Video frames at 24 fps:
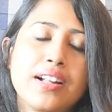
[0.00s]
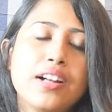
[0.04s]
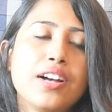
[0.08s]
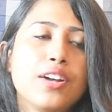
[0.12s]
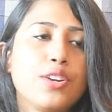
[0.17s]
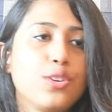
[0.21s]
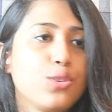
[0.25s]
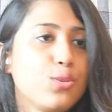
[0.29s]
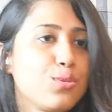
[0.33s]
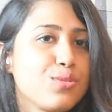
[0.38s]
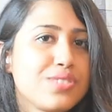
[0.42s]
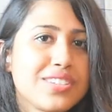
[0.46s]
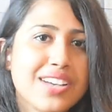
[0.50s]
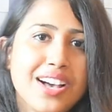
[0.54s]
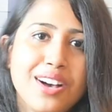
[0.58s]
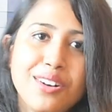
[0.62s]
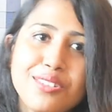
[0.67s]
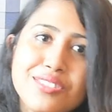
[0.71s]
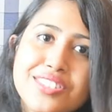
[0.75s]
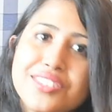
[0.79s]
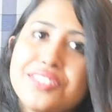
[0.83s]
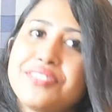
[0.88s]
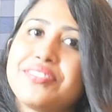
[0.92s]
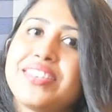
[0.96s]
No doubt
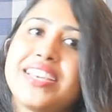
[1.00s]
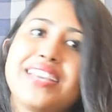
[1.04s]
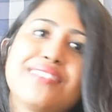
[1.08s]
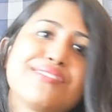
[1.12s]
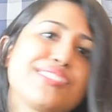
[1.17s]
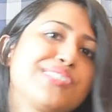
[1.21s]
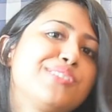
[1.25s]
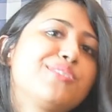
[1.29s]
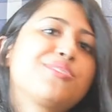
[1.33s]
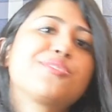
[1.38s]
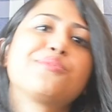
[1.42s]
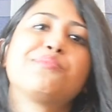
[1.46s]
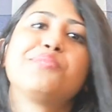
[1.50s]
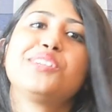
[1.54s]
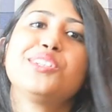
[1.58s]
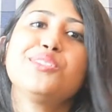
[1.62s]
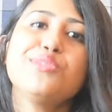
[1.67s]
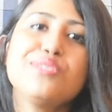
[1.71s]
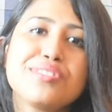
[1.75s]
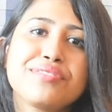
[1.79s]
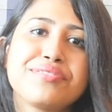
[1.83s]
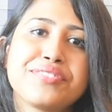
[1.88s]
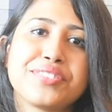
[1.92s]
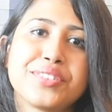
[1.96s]
the waves looked
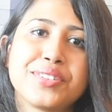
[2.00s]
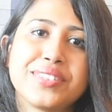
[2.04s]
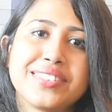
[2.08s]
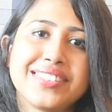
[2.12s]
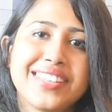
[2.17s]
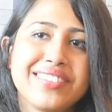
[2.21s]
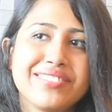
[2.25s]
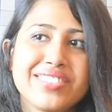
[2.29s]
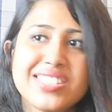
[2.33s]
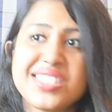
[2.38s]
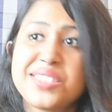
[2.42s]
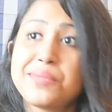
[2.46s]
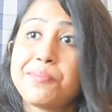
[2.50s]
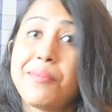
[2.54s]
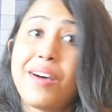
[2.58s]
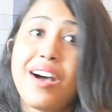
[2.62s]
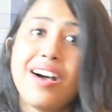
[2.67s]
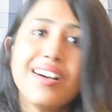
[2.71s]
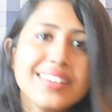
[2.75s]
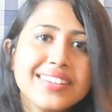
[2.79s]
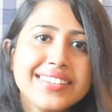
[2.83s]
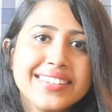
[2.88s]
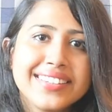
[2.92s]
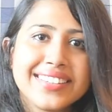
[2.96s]
beautiful. They were
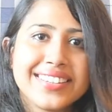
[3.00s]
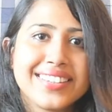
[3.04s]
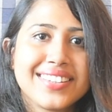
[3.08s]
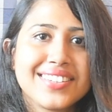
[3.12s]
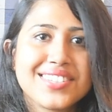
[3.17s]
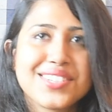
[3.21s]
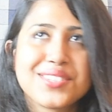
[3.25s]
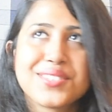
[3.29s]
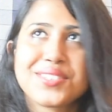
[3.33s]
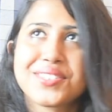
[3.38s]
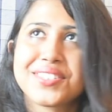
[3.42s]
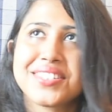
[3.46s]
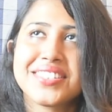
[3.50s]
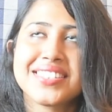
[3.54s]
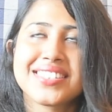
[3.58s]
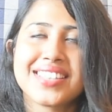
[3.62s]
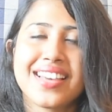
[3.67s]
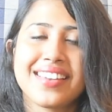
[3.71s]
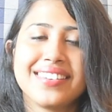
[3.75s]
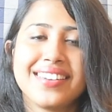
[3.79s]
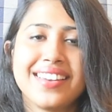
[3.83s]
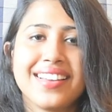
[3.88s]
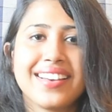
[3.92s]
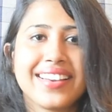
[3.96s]
sparkling due to the
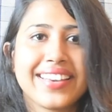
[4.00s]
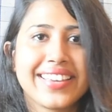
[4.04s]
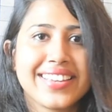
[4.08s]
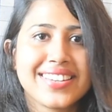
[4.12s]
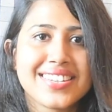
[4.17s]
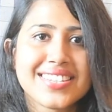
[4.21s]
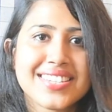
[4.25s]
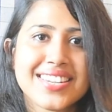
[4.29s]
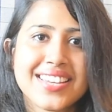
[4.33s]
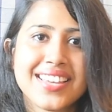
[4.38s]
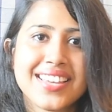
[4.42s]
sunlight.